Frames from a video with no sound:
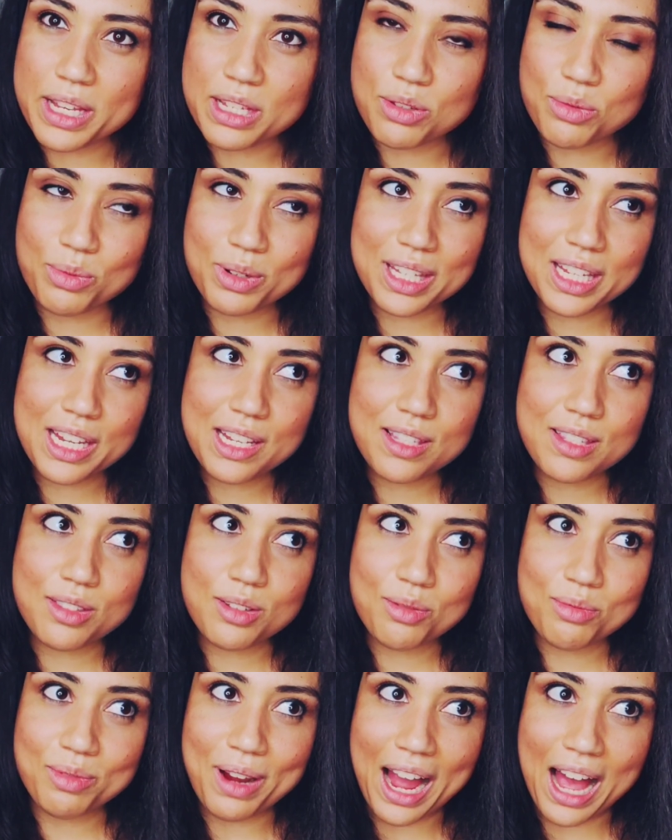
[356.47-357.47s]
is really
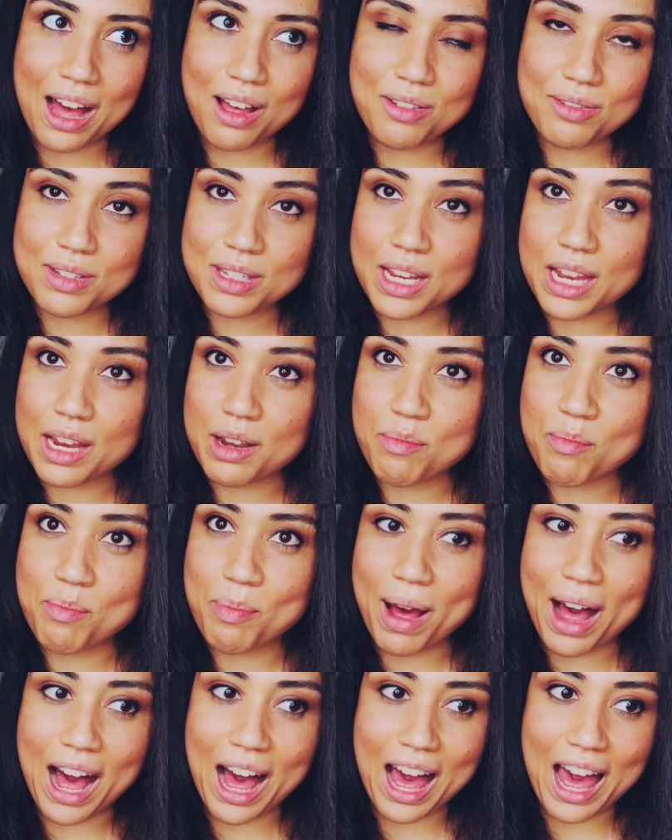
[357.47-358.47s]

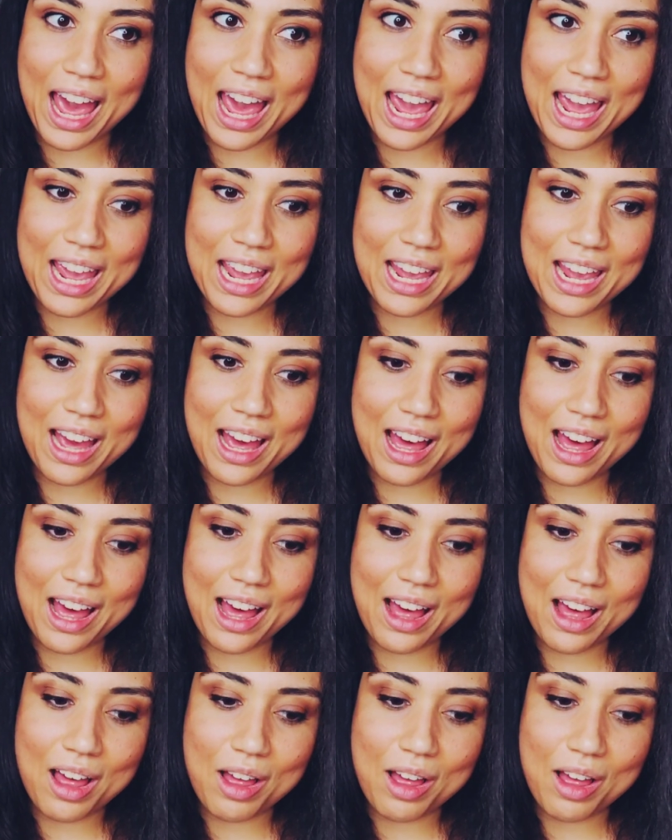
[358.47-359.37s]
surrounded by